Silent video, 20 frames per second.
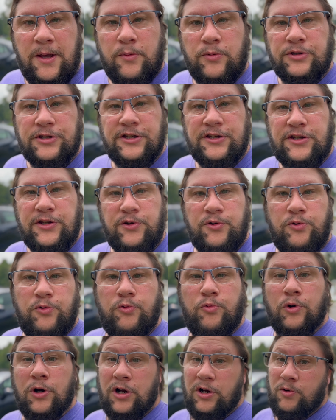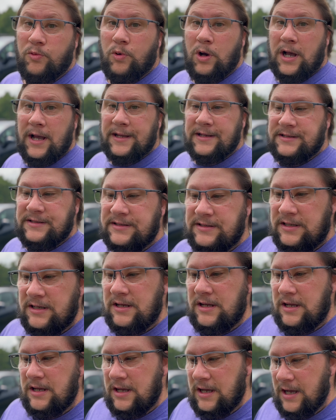able to do work-wise.
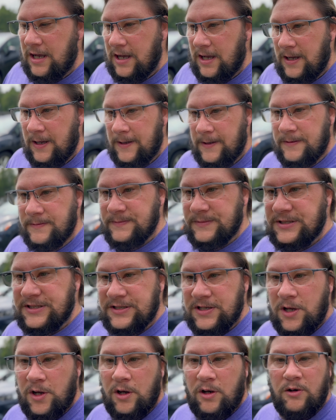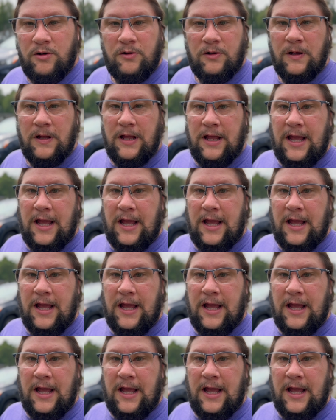Um, so